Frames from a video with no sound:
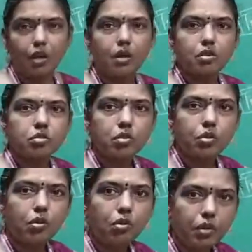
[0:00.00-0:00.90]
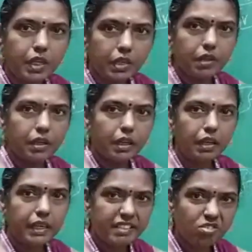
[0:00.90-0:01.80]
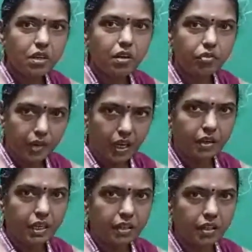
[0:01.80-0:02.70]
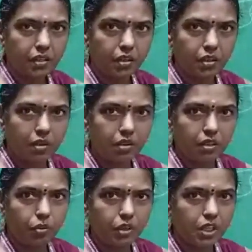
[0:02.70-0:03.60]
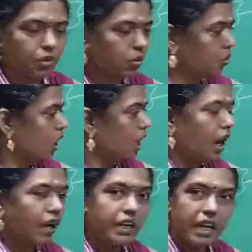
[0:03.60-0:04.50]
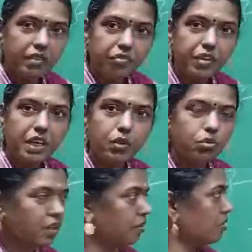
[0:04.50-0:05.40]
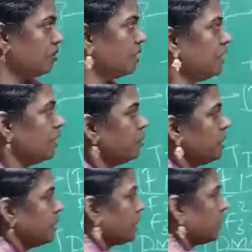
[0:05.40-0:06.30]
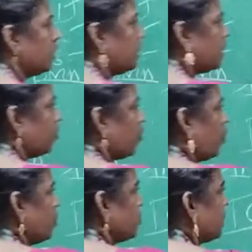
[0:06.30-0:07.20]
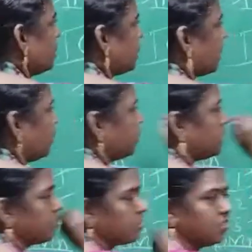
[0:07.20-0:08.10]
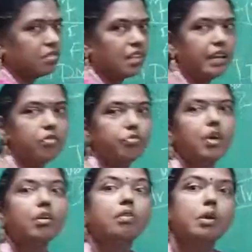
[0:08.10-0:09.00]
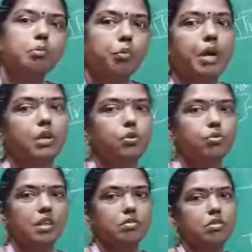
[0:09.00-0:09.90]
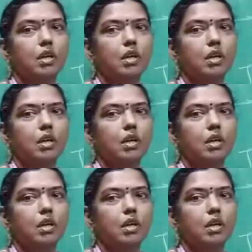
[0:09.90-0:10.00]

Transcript: So here, instead of allotting the T1, T2, and every user, the CDMA technique, most of the time it is designed for our mobile users.